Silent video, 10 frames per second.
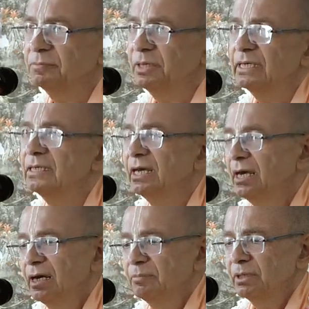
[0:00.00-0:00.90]
by,
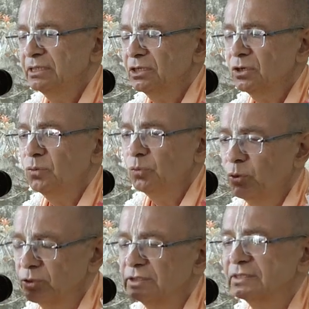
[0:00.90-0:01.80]
by the
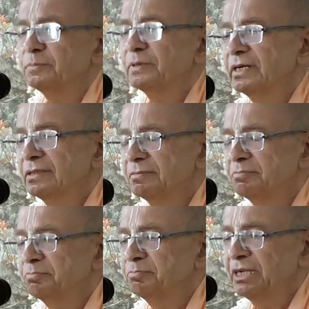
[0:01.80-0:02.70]
quarrels, by
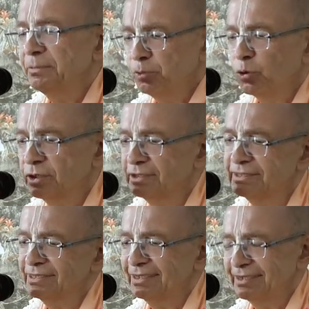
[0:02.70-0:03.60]

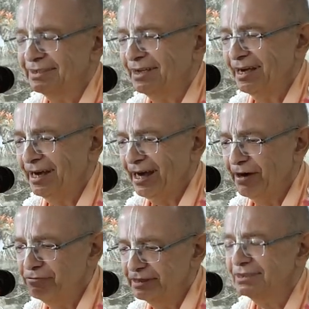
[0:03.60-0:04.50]
hypocrisy.
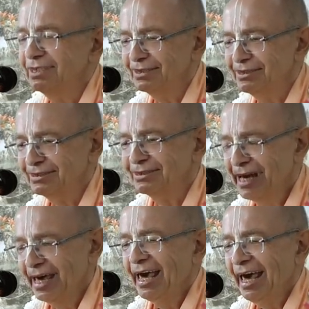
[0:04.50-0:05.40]
Everything is...
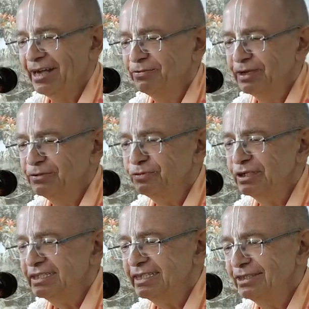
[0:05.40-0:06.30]
And when we
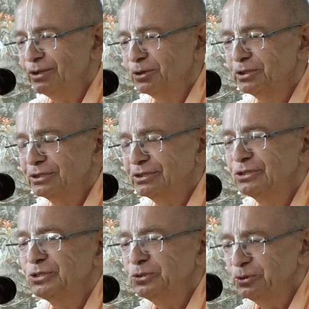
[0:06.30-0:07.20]
read all this
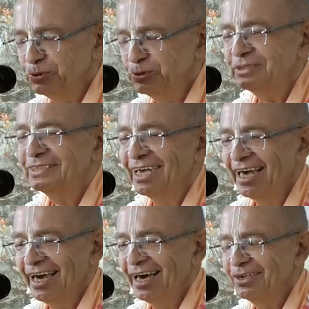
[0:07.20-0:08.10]
news,
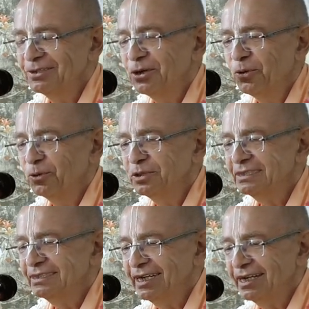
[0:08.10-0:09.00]
you know, all
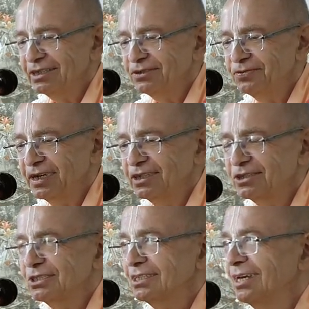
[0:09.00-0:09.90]
this negative
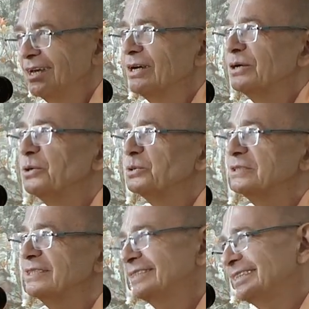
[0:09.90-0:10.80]
energy
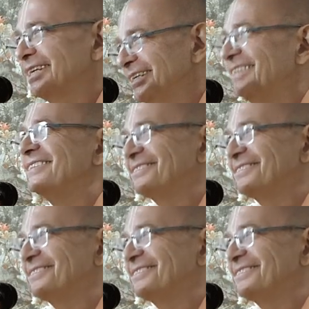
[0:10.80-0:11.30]
goes inside.